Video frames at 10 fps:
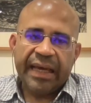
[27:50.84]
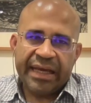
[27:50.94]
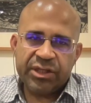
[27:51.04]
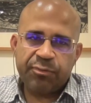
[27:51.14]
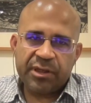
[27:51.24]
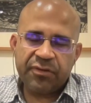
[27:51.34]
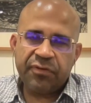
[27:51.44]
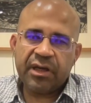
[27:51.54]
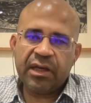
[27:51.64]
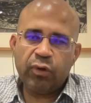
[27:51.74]
and
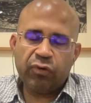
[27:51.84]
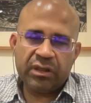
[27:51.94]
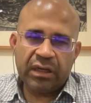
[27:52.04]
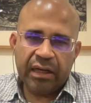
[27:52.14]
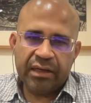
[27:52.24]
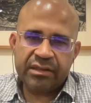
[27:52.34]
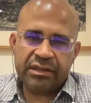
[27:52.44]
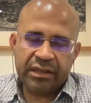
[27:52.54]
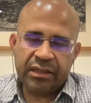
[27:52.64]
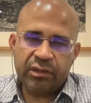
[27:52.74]
specifically over the last
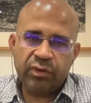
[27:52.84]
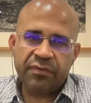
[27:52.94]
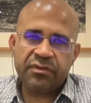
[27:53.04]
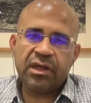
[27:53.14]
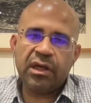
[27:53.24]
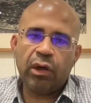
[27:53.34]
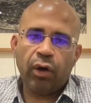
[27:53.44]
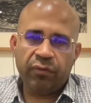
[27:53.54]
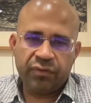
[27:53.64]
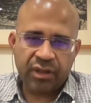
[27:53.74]
year, we have seen a
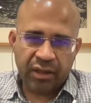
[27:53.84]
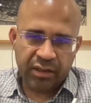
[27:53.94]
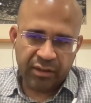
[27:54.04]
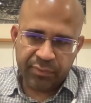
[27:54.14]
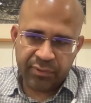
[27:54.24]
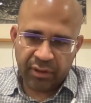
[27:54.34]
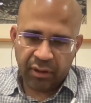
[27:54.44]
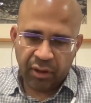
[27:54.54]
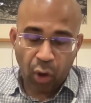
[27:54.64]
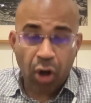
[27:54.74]
lot of startups
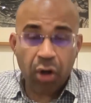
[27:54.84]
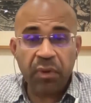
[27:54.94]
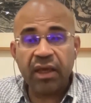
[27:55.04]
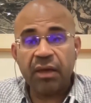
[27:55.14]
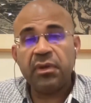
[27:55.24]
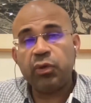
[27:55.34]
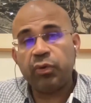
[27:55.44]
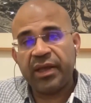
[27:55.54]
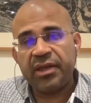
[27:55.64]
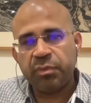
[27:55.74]
not being able to
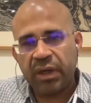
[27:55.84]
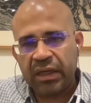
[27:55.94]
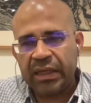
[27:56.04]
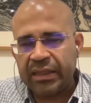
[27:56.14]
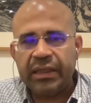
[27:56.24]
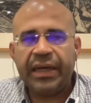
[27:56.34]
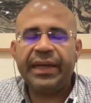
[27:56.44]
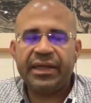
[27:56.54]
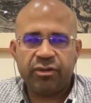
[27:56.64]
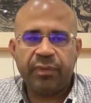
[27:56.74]
raise money in the
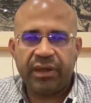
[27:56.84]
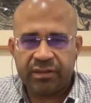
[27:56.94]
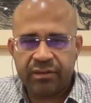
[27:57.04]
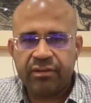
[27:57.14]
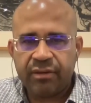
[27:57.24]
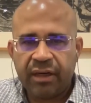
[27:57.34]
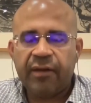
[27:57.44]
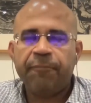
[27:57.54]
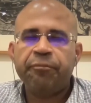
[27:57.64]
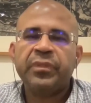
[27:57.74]
lending space, right?
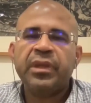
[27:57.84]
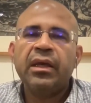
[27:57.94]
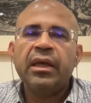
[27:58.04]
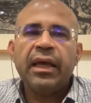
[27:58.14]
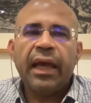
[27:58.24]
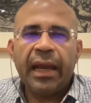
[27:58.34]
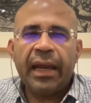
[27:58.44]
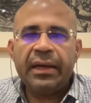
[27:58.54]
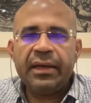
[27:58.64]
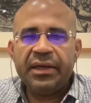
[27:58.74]

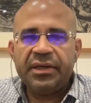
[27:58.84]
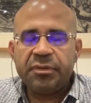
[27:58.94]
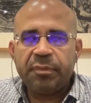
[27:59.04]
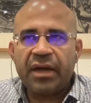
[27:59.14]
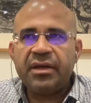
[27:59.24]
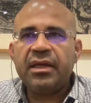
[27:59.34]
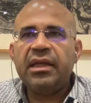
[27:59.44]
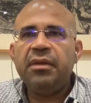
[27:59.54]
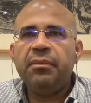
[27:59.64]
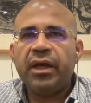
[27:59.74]
And it is
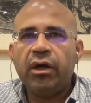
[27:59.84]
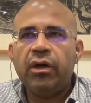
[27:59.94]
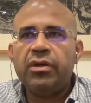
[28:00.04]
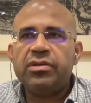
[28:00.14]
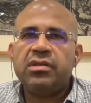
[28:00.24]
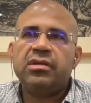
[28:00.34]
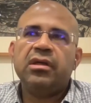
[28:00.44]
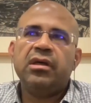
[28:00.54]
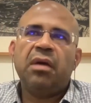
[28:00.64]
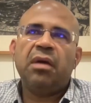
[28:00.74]
practically because
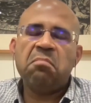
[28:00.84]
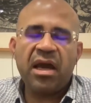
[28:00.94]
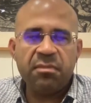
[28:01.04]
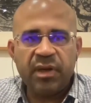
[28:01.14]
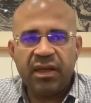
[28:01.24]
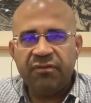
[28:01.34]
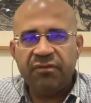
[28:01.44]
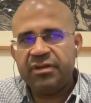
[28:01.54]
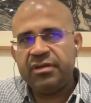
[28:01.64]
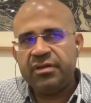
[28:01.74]
my
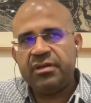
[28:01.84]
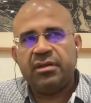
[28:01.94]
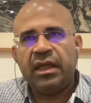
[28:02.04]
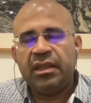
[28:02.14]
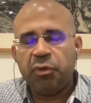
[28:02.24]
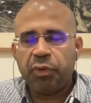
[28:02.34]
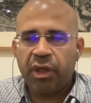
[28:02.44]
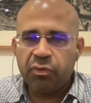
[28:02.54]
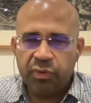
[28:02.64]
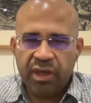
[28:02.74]
belief is, and the
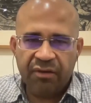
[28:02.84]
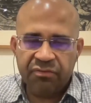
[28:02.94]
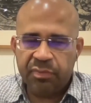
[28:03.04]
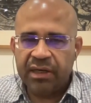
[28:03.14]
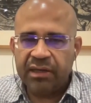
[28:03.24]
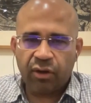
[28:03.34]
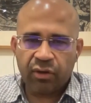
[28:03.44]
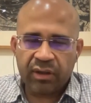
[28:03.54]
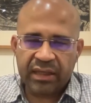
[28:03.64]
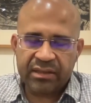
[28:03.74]
way we have built the
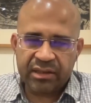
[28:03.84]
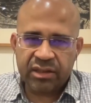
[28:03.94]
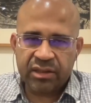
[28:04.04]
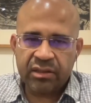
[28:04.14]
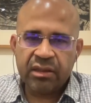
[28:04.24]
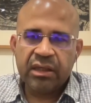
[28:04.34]
organization,